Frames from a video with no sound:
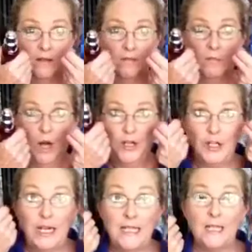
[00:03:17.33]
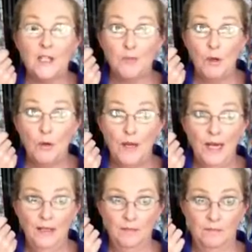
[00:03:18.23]
My cheeks are smoother.
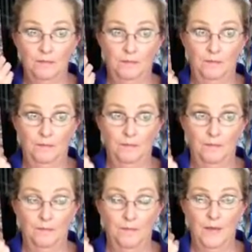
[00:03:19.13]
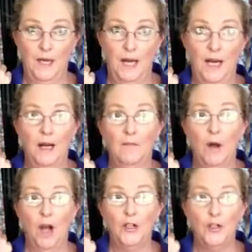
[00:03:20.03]
I'm
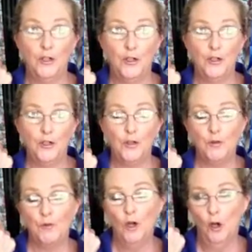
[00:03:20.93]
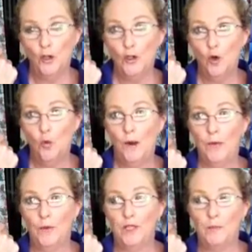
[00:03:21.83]
not sure
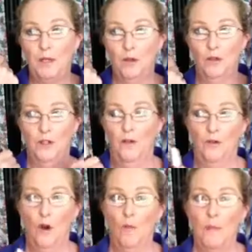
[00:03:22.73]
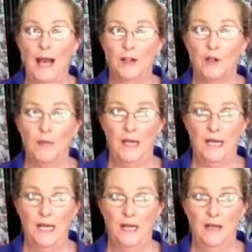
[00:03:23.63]
whether it's because I've gone back to
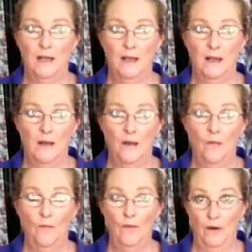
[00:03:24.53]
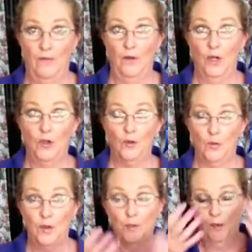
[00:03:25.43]
being very, very good
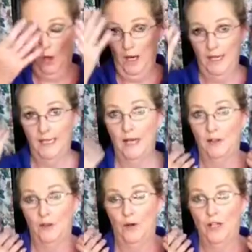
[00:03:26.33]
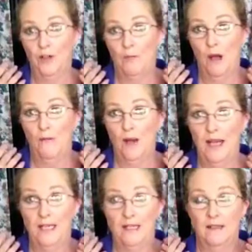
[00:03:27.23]
with applying sunscreen to my
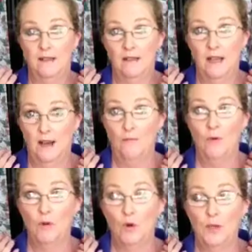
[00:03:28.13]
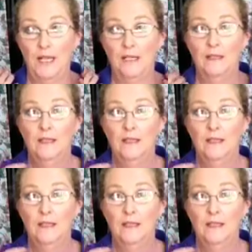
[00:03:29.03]
face every morning,